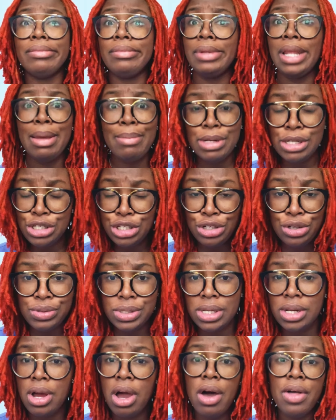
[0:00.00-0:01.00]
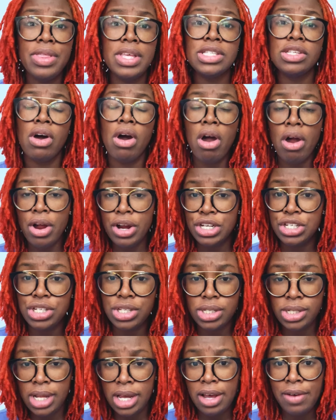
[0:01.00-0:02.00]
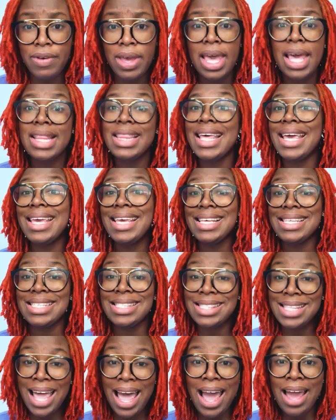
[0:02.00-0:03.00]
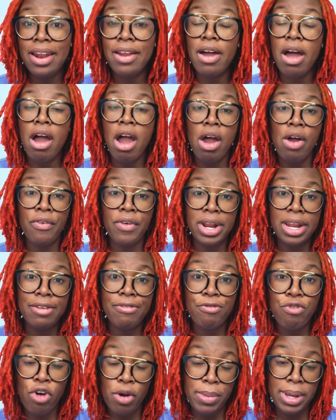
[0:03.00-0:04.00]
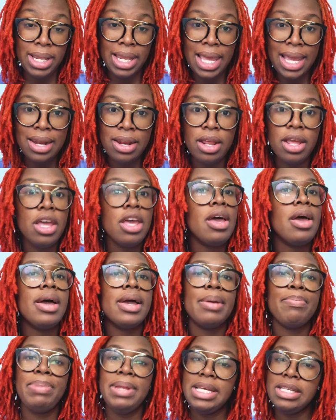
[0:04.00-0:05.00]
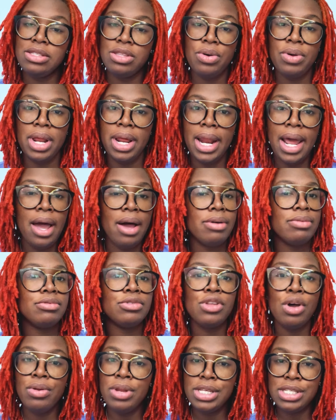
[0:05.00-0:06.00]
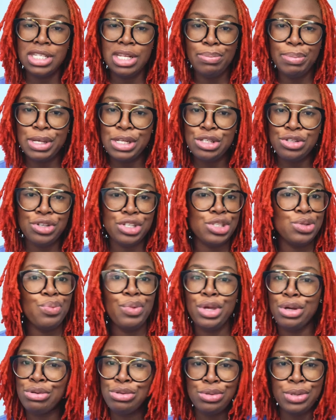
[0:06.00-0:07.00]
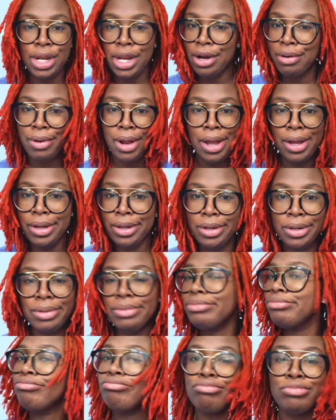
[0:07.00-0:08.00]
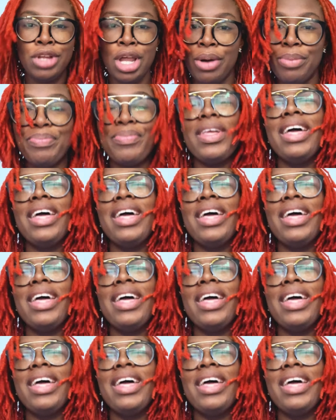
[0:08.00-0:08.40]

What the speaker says: lemon juice and all this harsh stuff that is not already formulated, please throw that out. Don't listen to Pinterest. We don't do that around here. No.